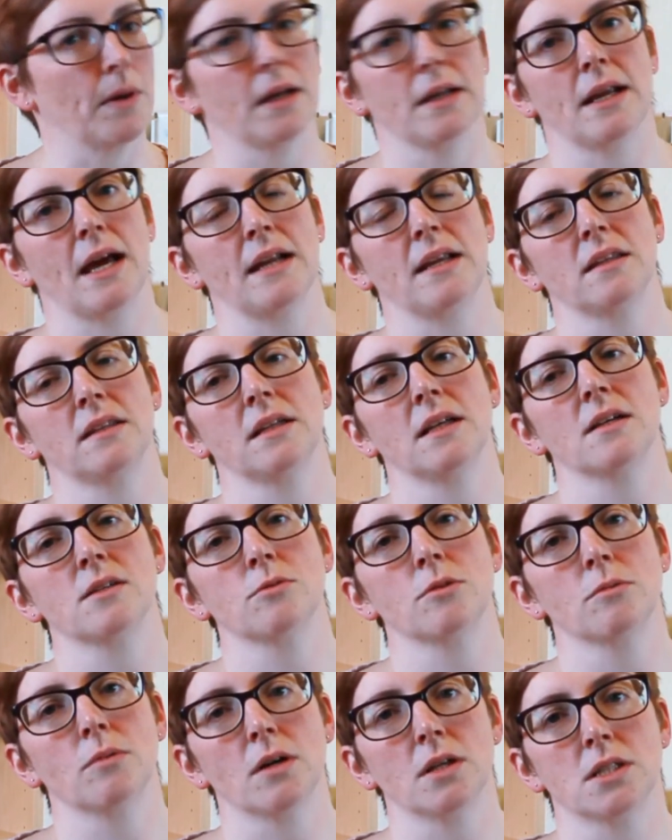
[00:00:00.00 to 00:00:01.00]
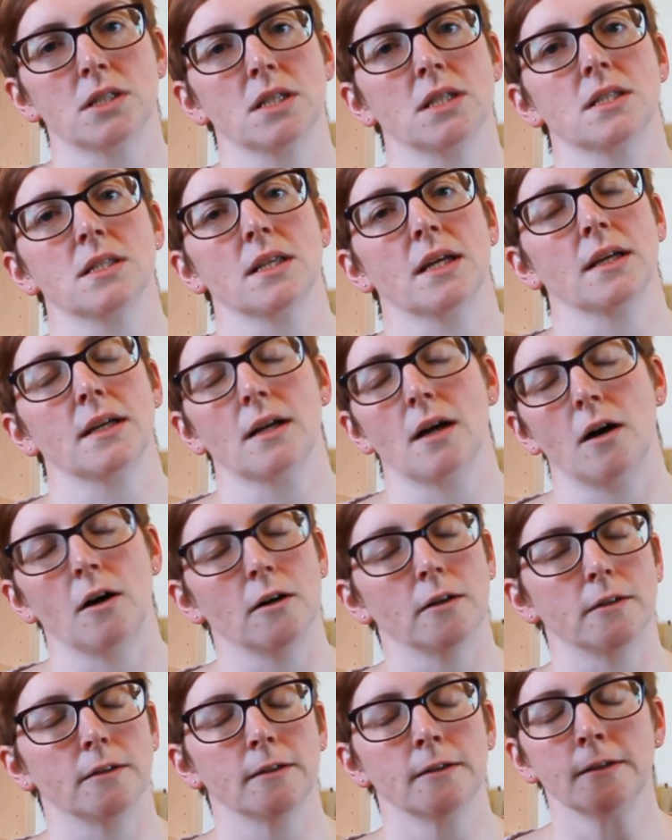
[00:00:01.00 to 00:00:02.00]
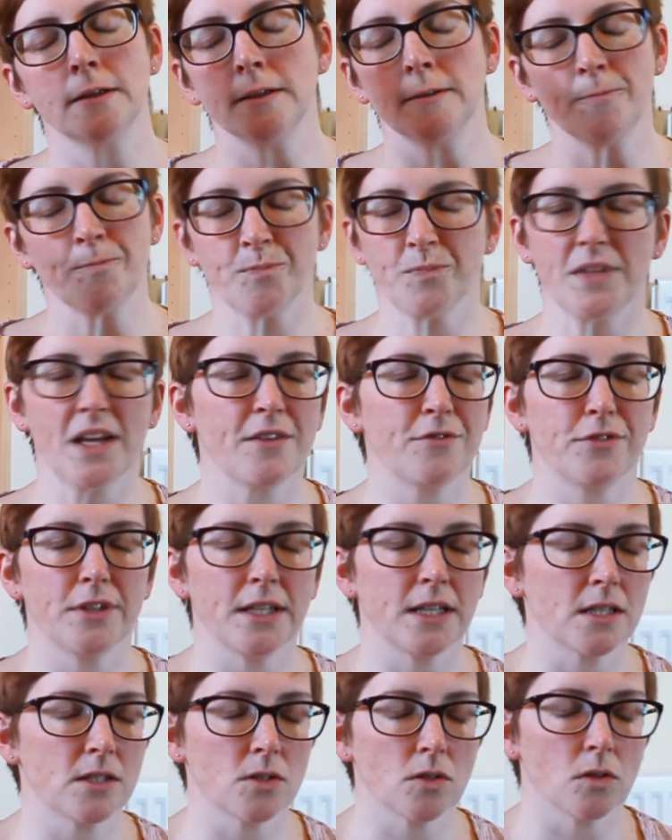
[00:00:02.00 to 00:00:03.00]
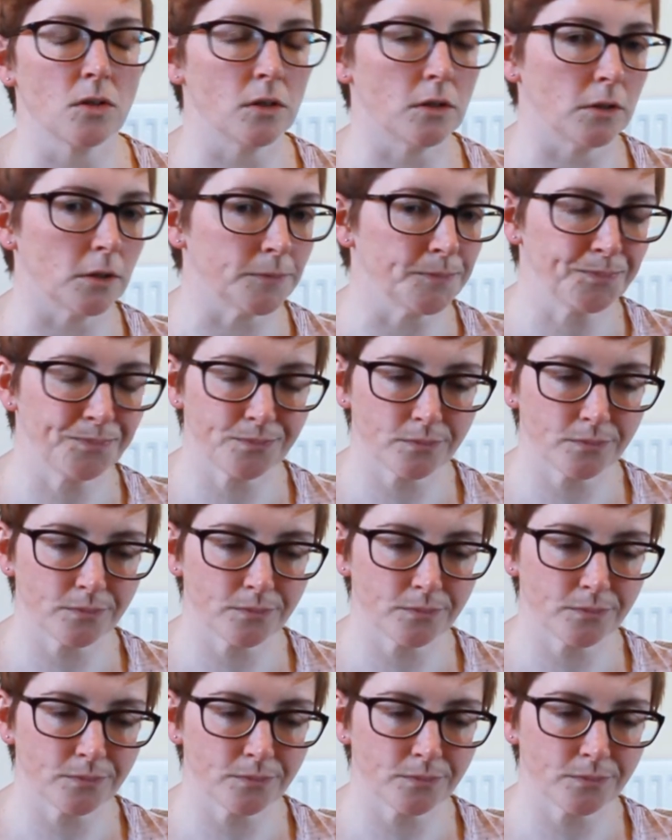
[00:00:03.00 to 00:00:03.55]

and anything else we watch is like on Netflix or